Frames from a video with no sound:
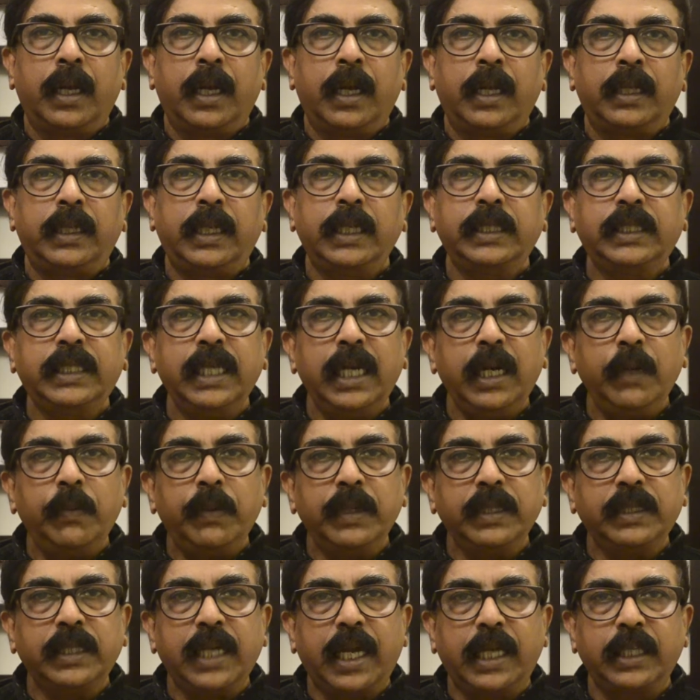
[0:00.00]
The
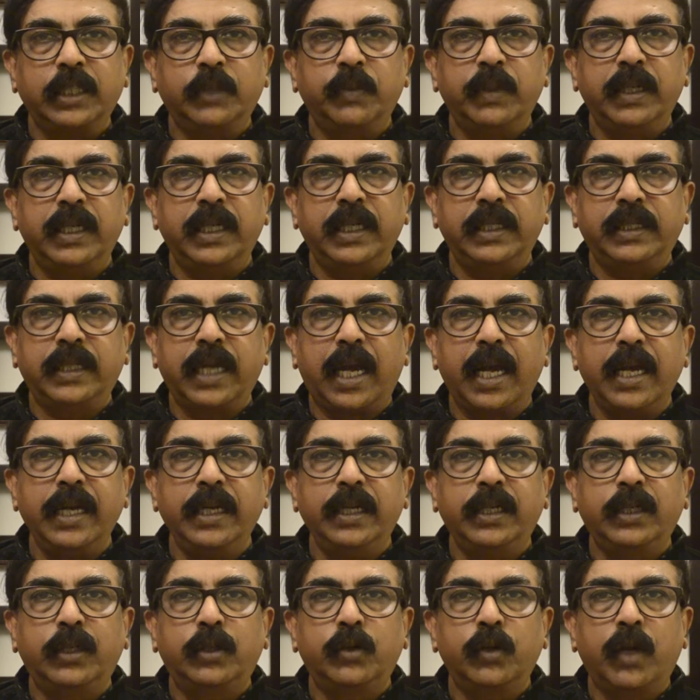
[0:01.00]
syllabus has been designed
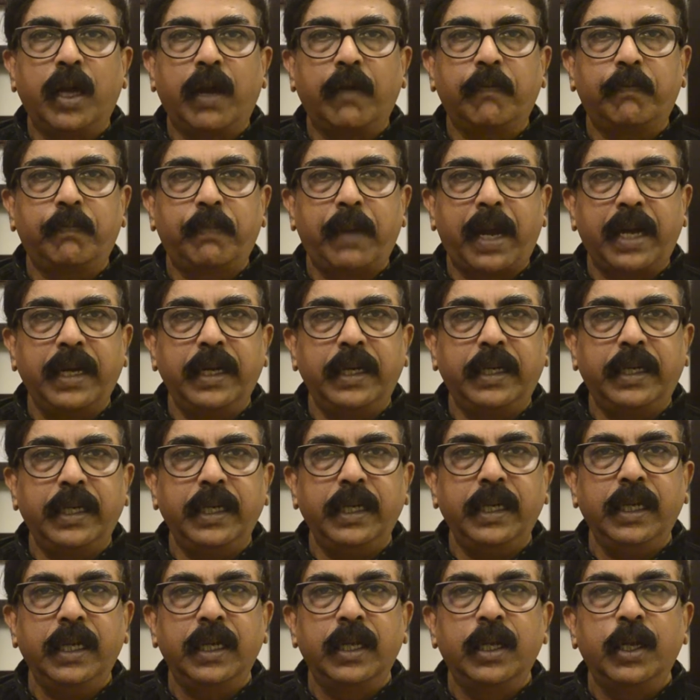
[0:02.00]
to have parity
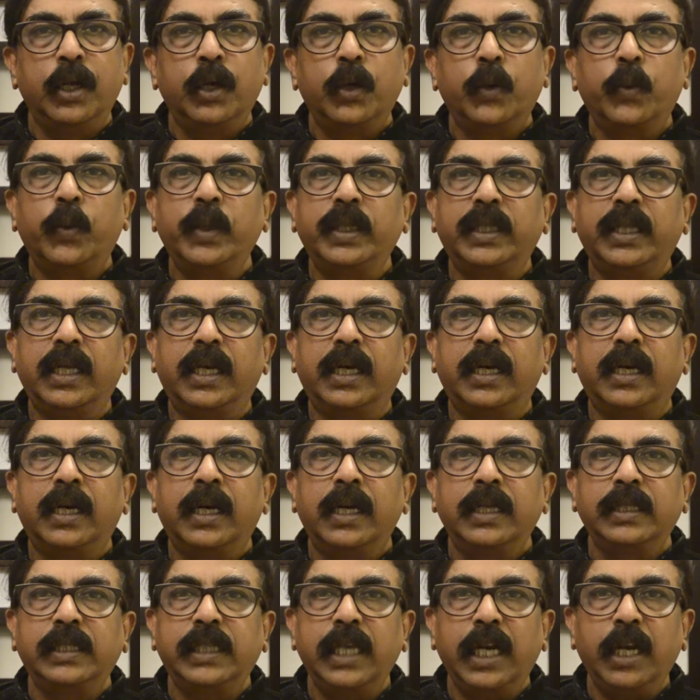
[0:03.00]
with the
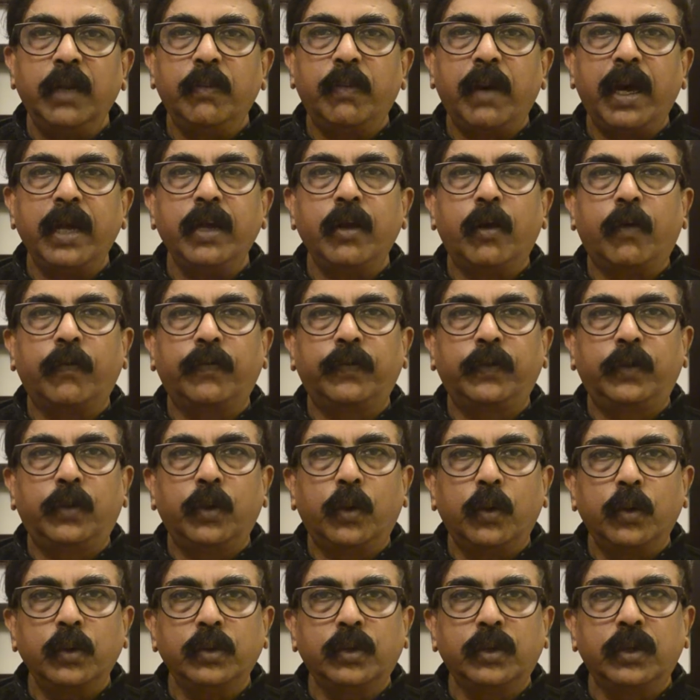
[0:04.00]
syllabi of
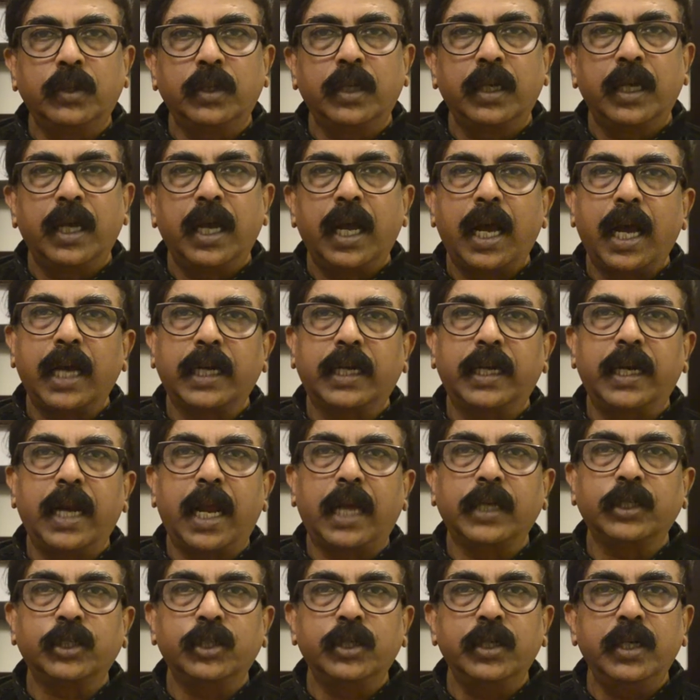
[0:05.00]
those at
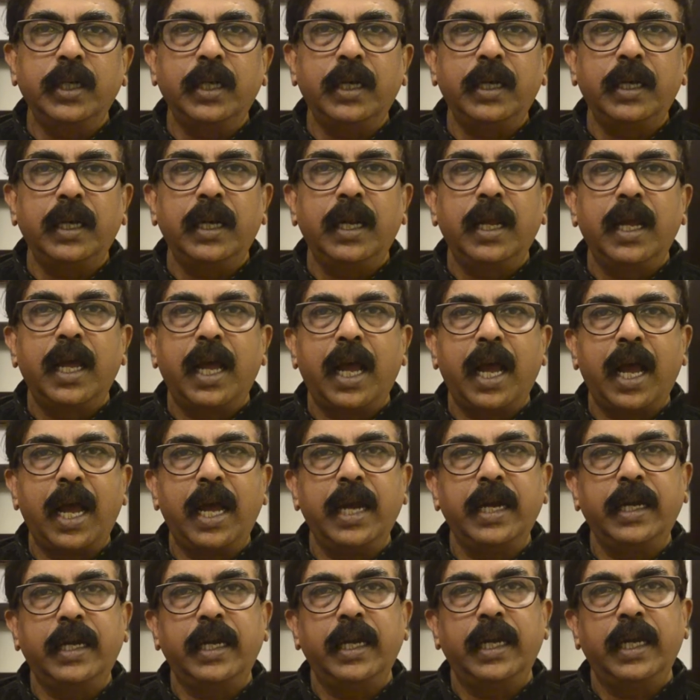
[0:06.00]
national
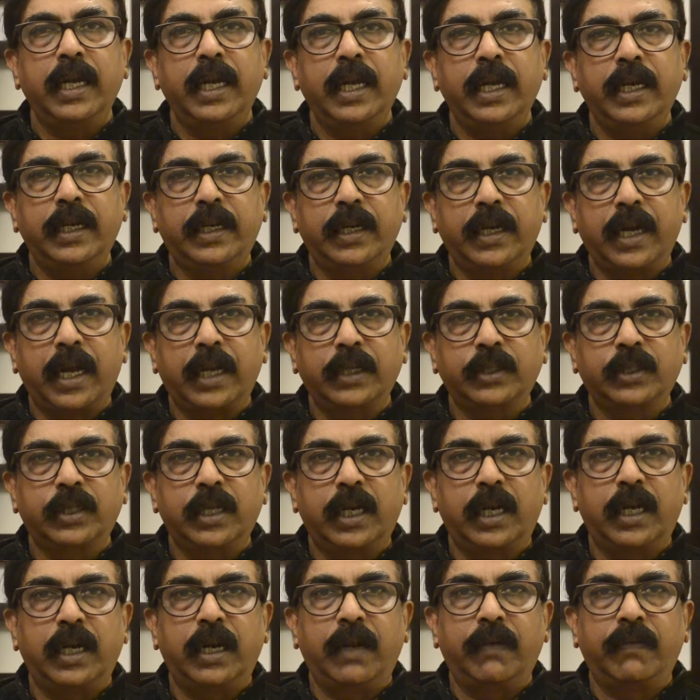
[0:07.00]
and international
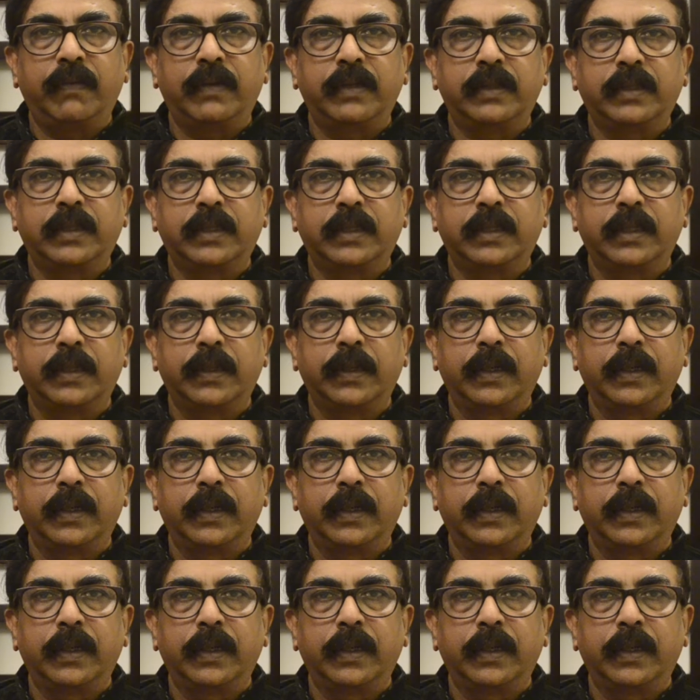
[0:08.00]
levels.